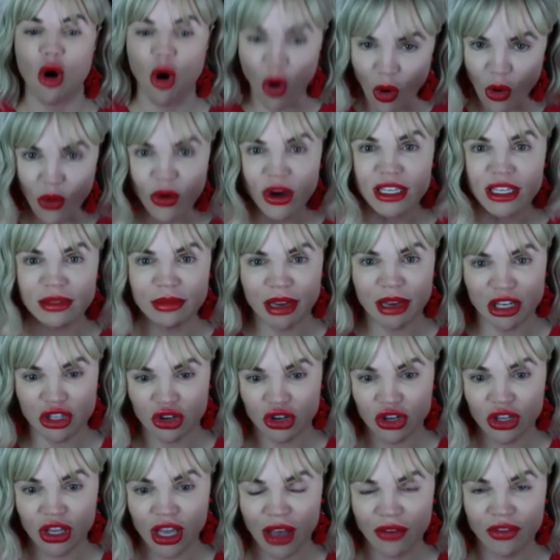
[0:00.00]
Always make sure
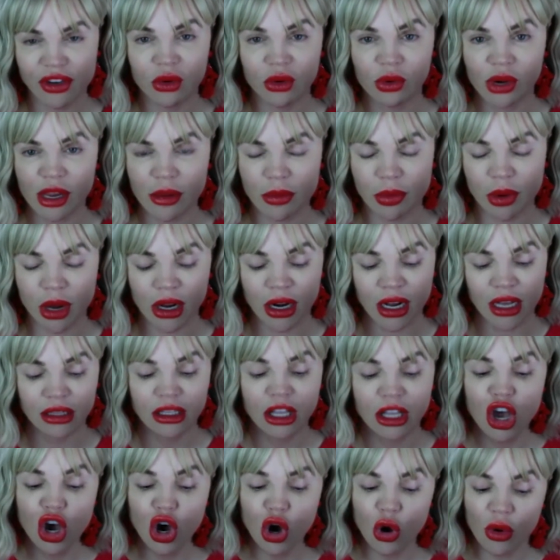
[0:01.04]
you have a great product.
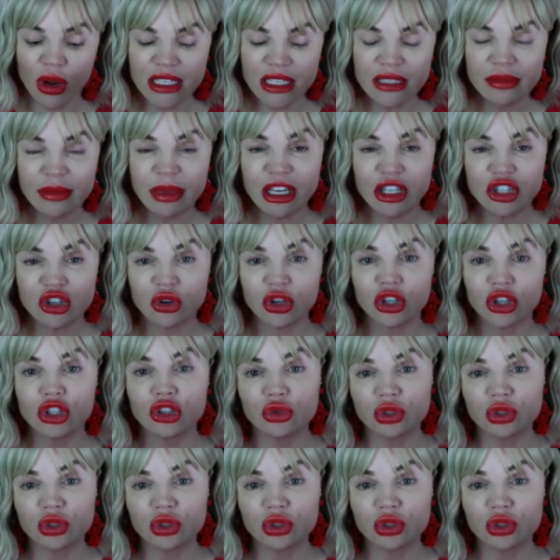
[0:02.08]
Always make sure you